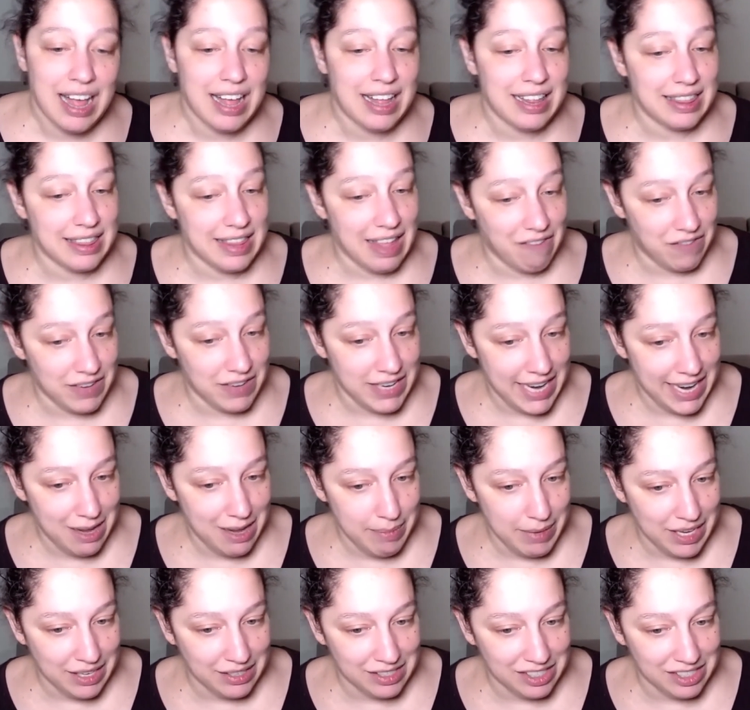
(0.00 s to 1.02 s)
eleven a
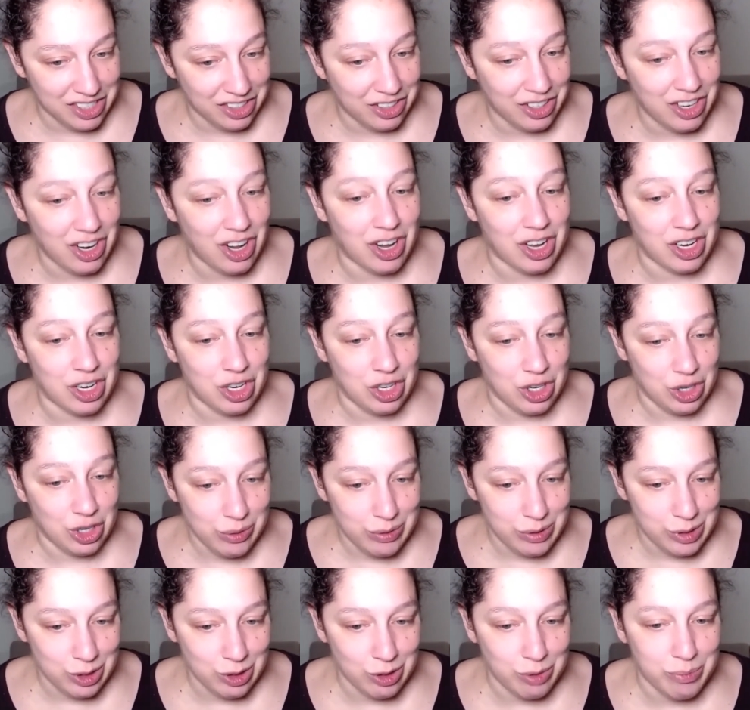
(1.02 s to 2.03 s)
m Eastern on
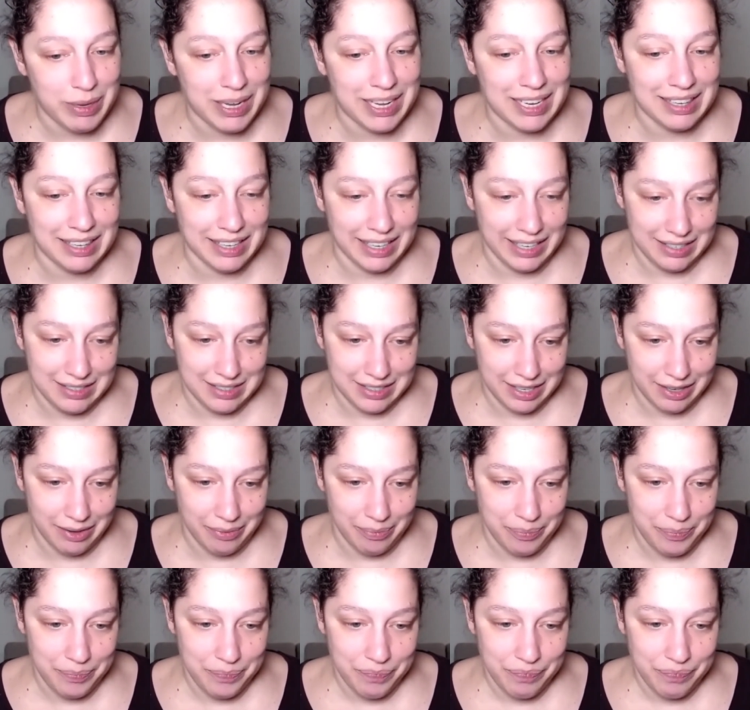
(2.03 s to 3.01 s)
YouTube and LinkedIn.